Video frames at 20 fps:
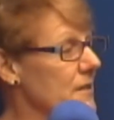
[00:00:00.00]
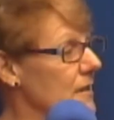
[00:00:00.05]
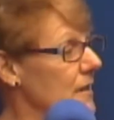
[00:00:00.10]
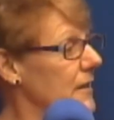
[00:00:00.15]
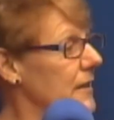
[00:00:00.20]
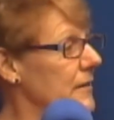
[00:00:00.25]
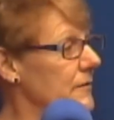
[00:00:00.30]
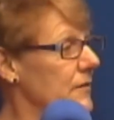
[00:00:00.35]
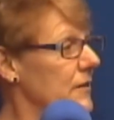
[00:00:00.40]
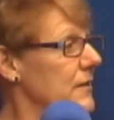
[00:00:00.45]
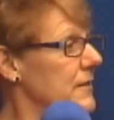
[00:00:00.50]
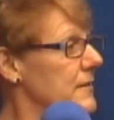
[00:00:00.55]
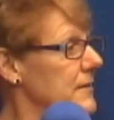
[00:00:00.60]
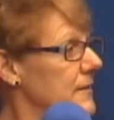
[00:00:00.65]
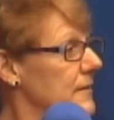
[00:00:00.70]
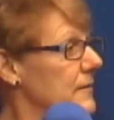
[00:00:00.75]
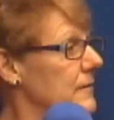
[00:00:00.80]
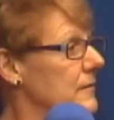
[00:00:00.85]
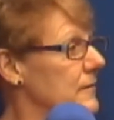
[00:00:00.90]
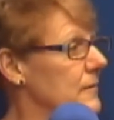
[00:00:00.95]
not even
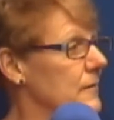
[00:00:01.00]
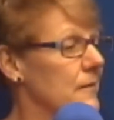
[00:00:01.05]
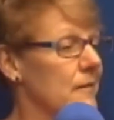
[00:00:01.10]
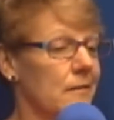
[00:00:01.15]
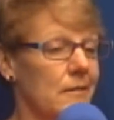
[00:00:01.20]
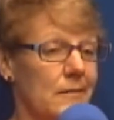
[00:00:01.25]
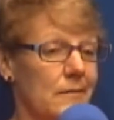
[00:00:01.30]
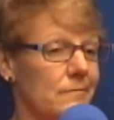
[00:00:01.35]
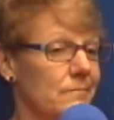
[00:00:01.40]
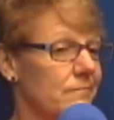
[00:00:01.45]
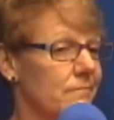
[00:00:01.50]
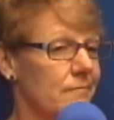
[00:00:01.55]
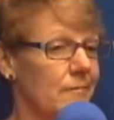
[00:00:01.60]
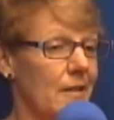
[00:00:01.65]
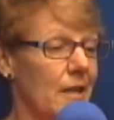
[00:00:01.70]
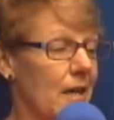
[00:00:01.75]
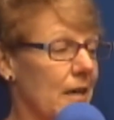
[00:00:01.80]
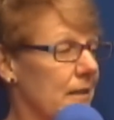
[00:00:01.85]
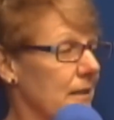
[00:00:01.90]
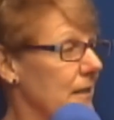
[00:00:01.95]
considered
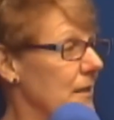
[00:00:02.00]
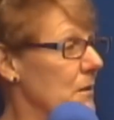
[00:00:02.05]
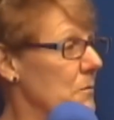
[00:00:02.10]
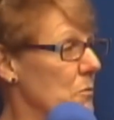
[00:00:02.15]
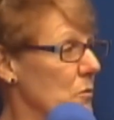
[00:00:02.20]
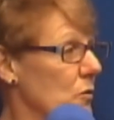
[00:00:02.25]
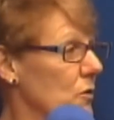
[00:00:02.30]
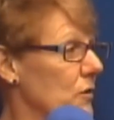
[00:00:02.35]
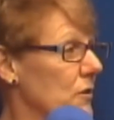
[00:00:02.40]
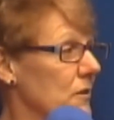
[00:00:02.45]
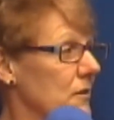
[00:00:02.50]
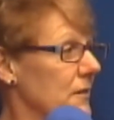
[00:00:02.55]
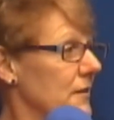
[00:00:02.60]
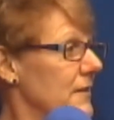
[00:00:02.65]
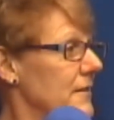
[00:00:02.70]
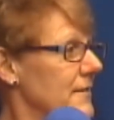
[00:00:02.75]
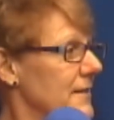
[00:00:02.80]
that anymore. It's